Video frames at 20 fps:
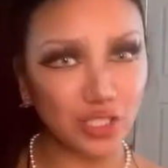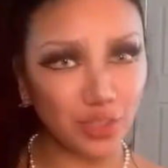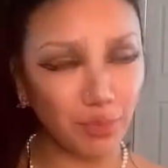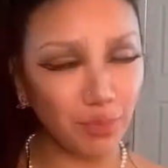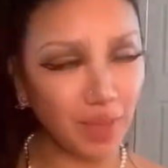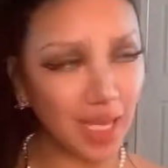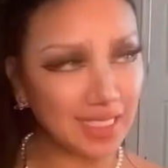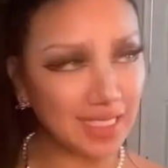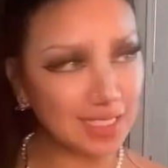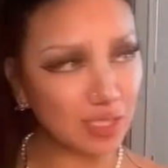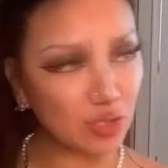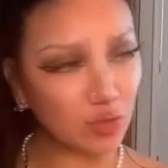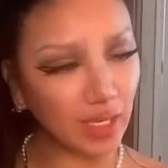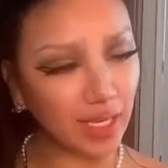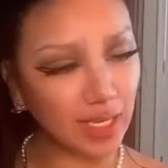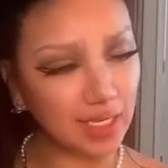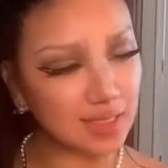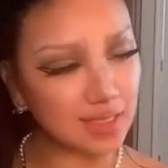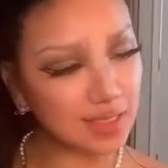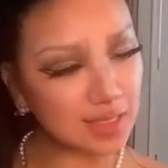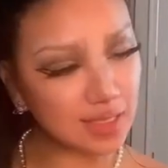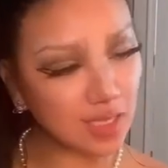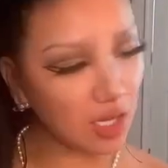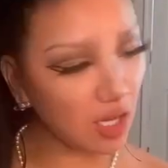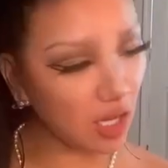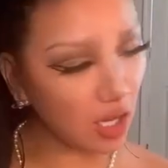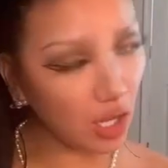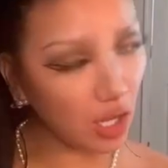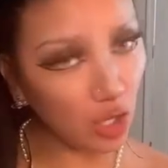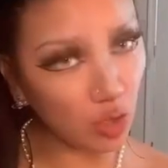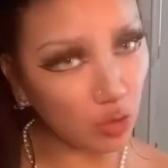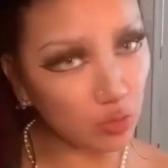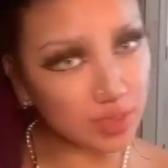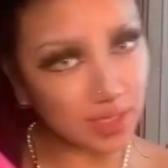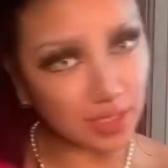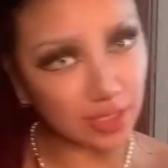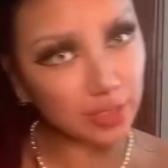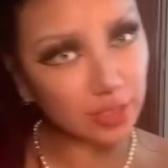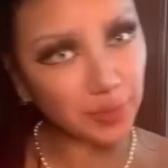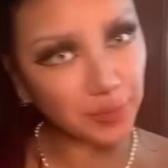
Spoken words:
pencil case holder.